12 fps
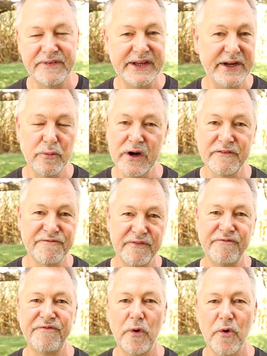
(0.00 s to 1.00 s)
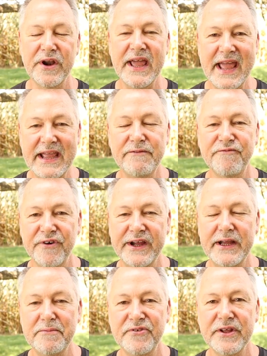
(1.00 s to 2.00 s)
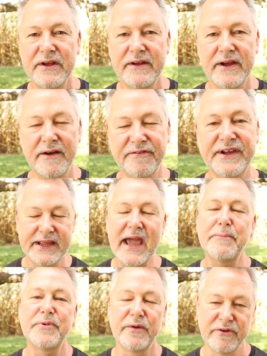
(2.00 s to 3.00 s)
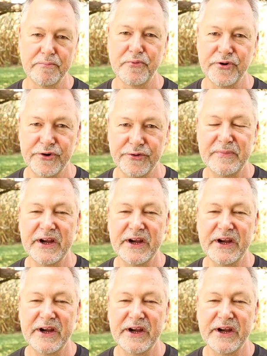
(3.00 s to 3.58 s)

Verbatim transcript: anywhere from 4 to 8 frames of capped over brood,